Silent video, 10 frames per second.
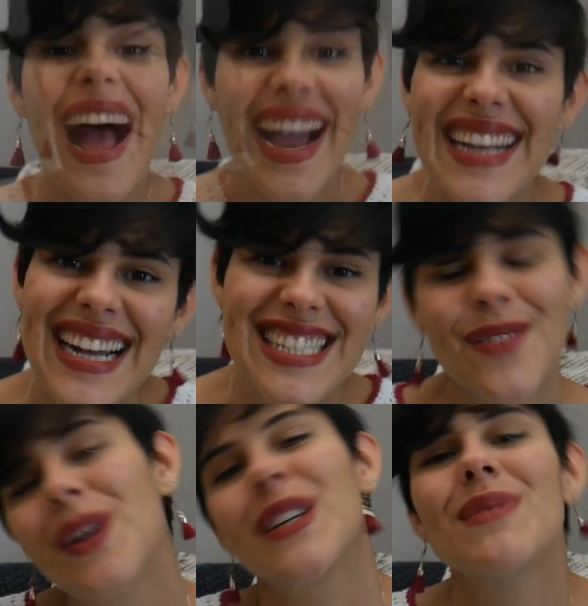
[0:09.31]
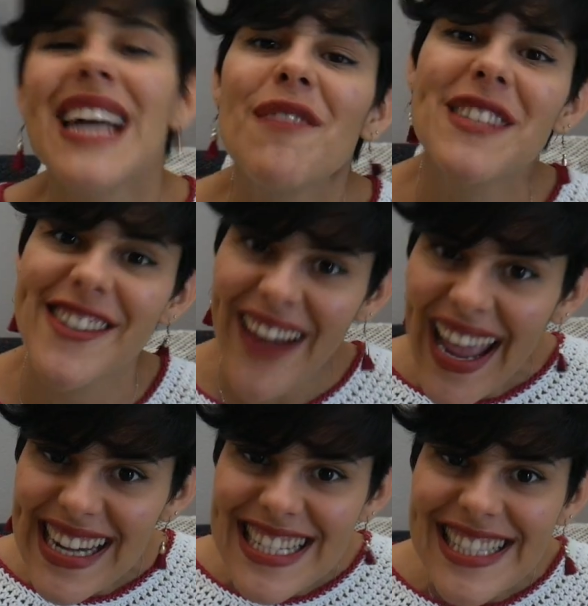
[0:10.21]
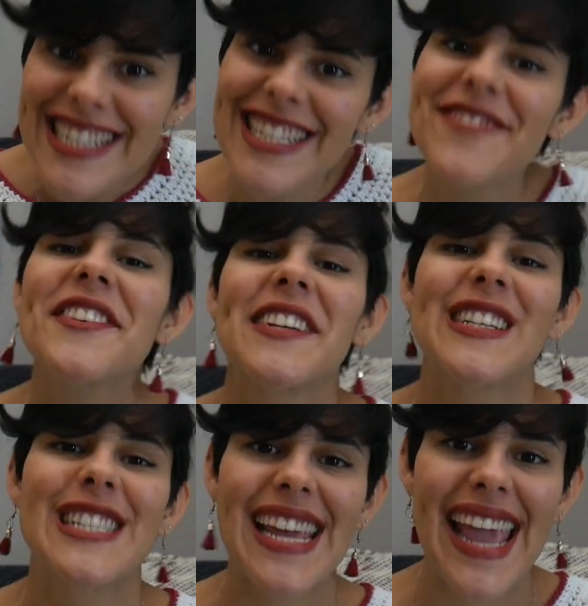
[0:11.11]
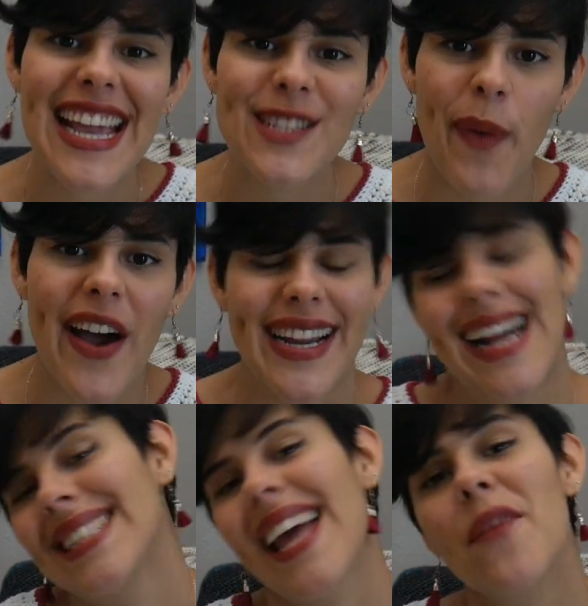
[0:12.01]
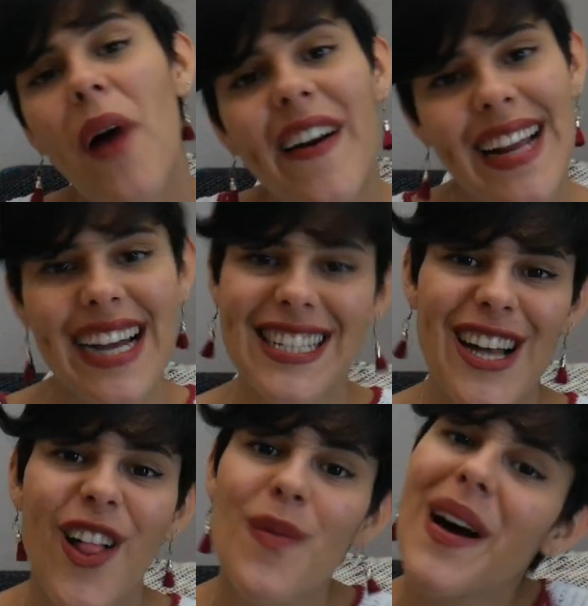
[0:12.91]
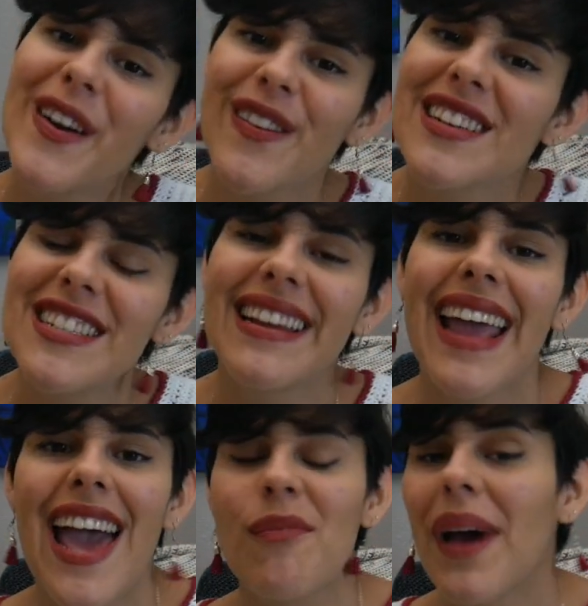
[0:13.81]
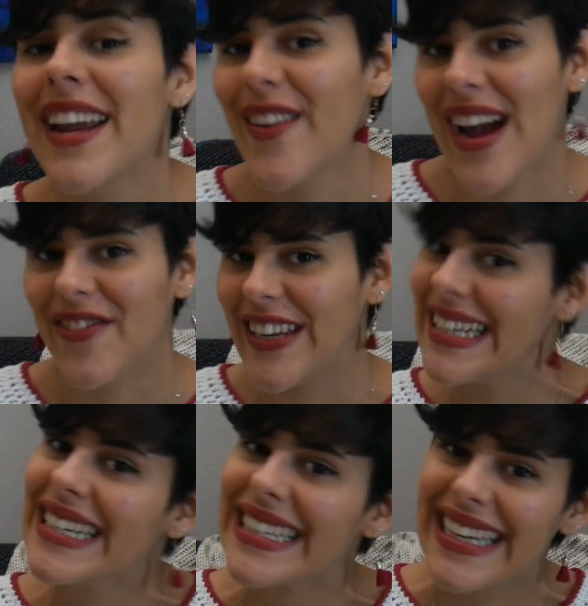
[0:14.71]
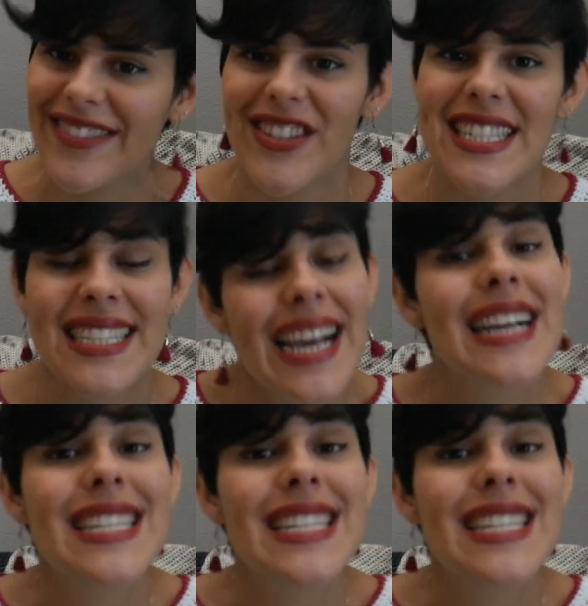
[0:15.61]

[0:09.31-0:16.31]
Hi guys, and welcome to episode 86 of the Crochet Cakes podcast, a podcast all about crochet and my crafty endeavors.